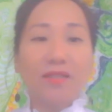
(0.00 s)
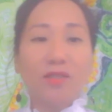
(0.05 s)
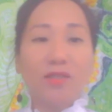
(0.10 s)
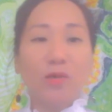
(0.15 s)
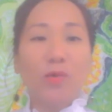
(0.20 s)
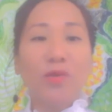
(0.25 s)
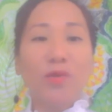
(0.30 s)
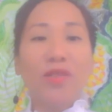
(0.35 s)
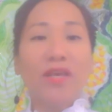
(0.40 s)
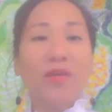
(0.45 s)

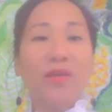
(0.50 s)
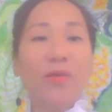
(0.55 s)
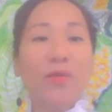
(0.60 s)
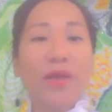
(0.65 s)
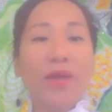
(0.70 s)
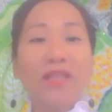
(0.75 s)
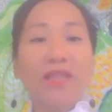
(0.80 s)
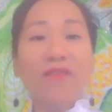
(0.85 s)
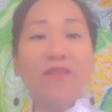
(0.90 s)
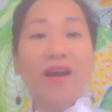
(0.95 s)
So the
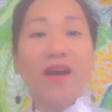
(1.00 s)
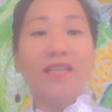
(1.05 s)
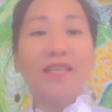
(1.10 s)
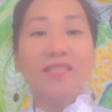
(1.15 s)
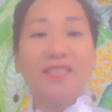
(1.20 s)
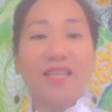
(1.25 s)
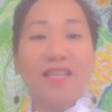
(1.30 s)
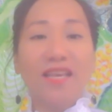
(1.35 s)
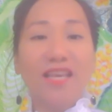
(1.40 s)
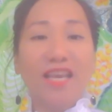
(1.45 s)
creative
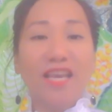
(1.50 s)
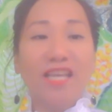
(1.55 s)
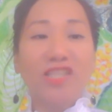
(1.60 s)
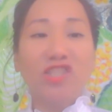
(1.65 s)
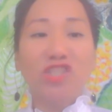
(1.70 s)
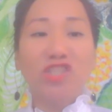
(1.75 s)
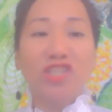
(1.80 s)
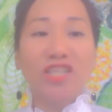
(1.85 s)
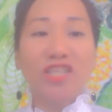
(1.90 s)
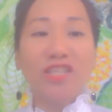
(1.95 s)
arts
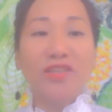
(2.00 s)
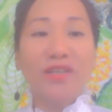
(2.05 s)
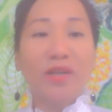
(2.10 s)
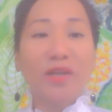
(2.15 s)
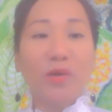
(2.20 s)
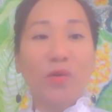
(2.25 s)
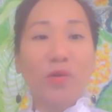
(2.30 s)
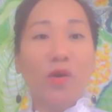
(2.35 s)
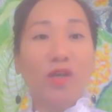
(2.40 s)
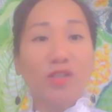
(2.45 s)
engage children
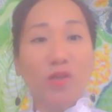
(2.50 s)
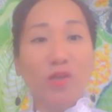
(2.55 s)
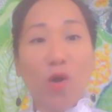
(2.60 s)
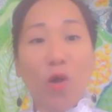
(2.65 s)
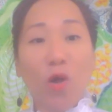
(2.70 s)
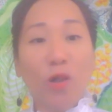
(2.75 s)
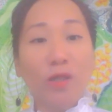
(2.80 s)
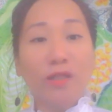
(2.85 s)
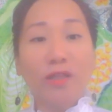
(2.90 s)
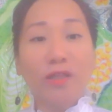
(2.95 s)
across
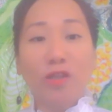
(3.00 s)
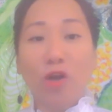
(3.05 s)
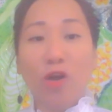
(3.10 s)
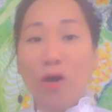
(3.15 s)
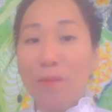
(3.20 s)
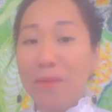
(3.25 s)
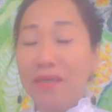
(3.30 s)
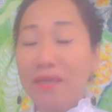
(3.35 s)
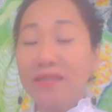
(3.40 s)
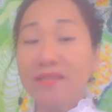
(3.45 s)
all
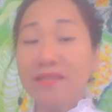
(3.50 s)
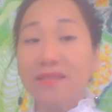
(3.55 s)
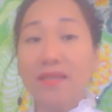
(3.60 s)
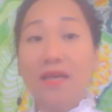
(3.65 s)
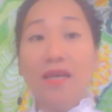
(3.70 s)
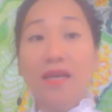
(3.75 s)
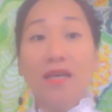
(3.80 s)
domains.